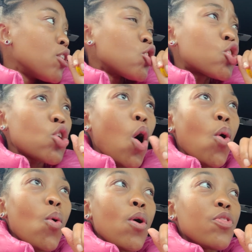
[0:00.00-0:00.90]

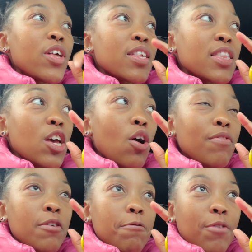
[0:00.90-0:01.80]
So this thing
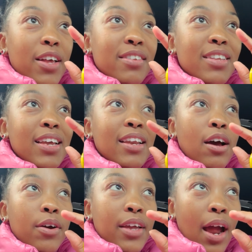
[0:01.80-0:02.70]
of investing in
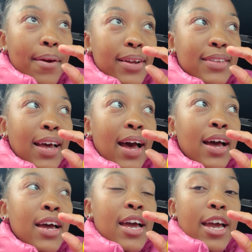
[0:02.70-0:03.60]
our character
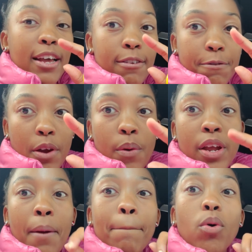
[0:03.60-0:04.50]
is
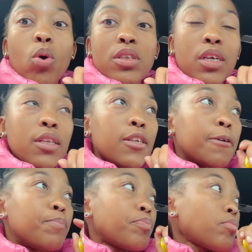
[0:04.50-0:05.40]
very important.
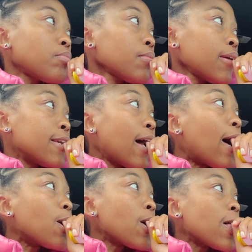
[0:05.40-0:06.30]

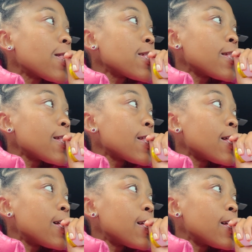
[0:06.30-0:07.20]
Now,
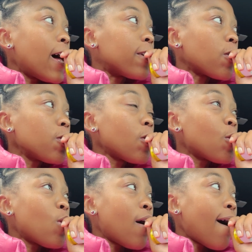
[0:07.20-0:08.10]
I don't
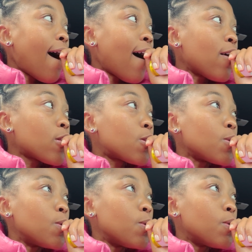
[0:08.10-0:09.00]
know how
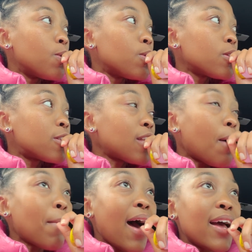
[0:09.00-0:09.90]
to
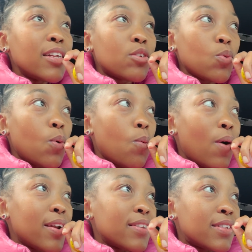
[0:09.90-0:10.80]
summarize
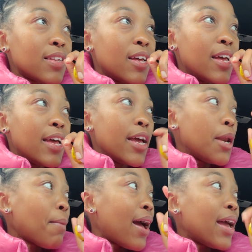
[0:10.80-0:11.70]
what is
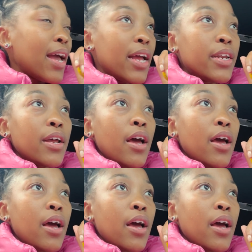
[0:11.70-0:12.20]
in my head,